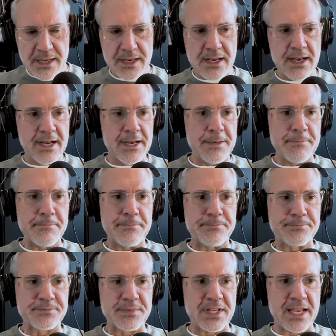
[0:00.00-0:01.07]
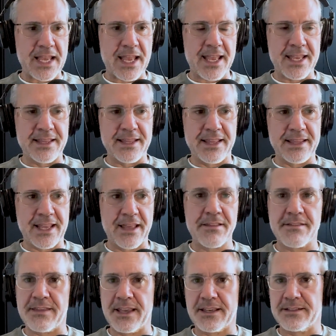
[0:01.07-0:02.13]
And then the other
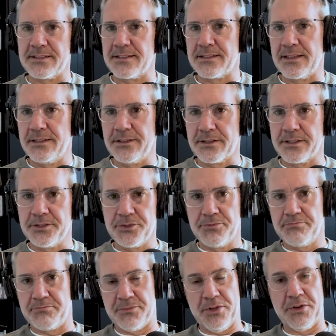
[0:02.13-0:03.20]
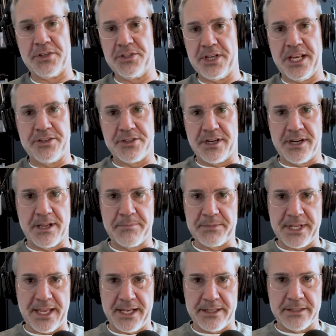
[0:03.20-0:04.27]
thing is that you can change it and
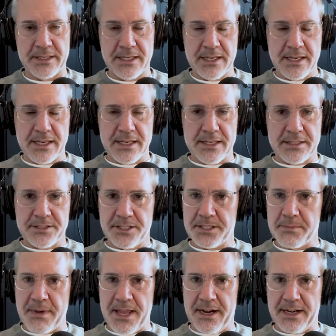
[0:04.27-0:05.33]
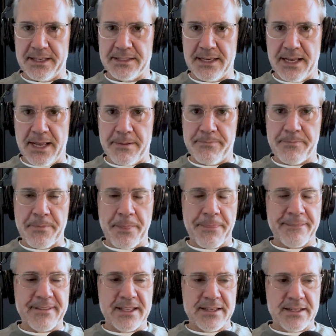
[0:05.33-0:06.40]
update it just about any time.
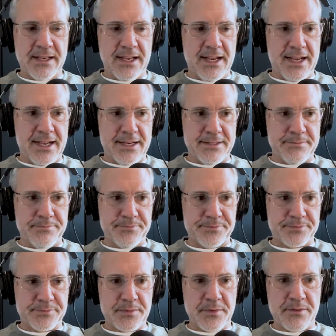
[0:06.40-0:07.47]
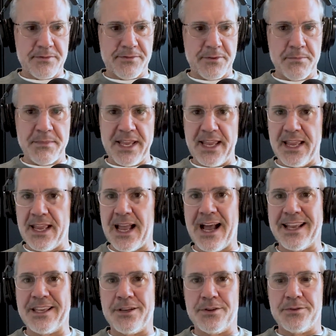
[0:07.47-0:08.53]
For me, I
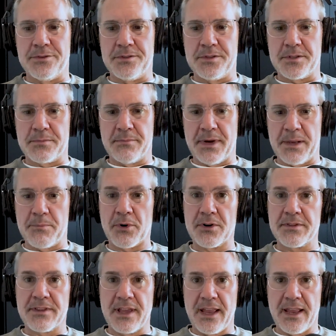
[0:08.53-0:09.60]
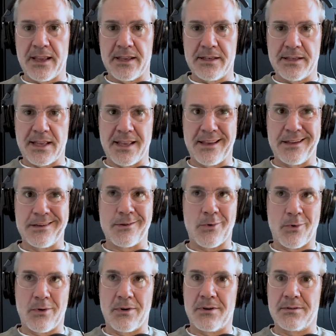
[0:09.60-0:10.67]
use my birthday and
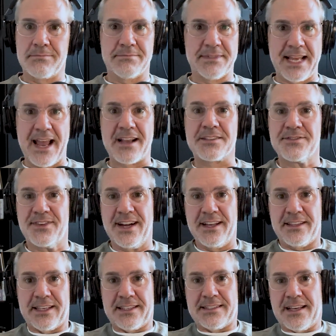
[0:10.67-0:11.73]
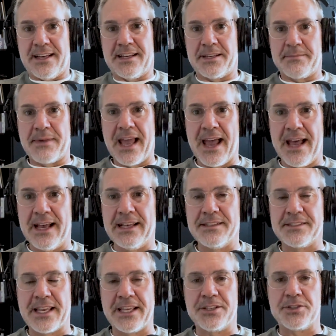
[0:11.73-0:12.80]
or tax filing time as
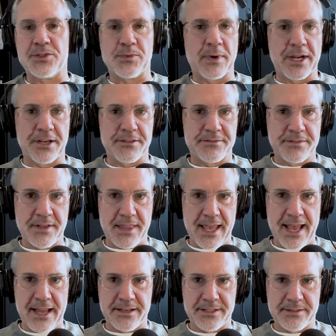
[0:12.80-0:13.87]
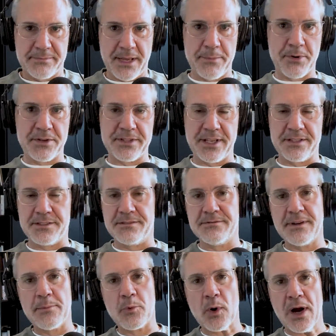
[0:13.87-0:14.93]
a trigger for that. My birthday is in
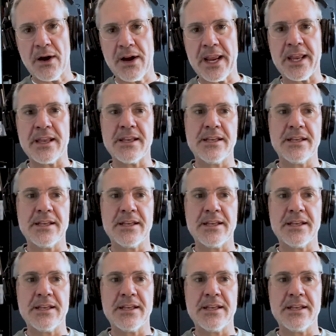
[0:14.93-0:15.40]
February.